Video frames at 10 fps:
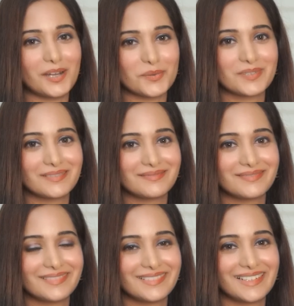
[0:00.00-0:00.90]
Wow.
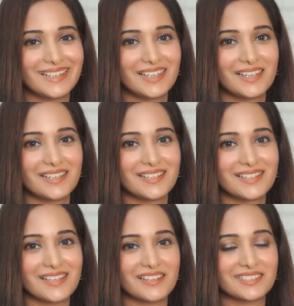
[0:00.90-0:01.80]

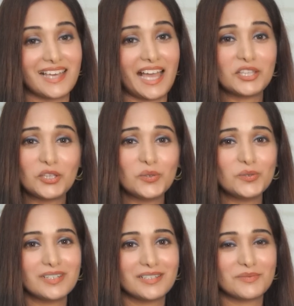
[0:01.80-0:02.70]
Uh, thank
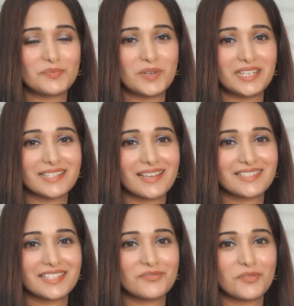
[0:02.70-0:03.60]
you,
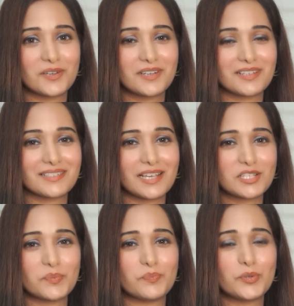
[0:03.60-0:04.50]
Maneeza ji, for
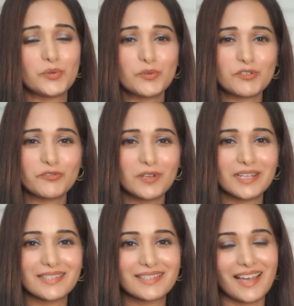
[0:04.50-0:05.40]
such beautiful
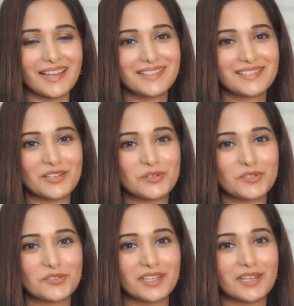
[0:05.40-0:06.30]
insights
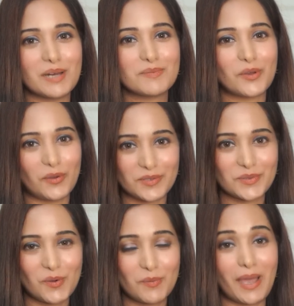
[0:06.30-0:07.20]
into Shri Ram's
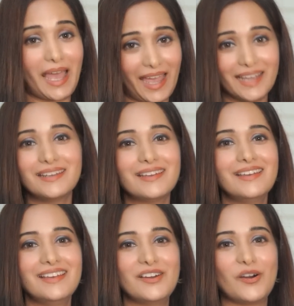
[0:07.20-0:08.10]
horoscope and
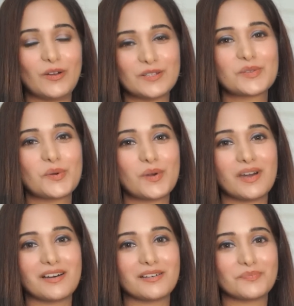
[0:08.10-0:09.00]
also
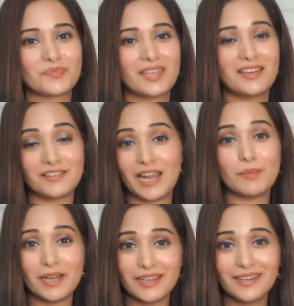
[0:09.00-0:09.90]
uh,
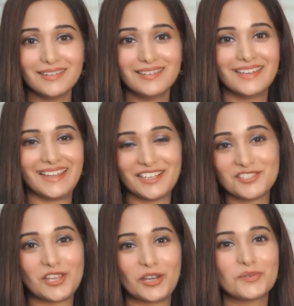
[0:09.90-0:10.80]
Ramayana
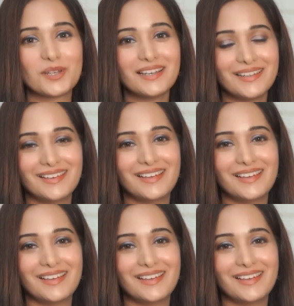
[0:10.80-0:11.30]
in general.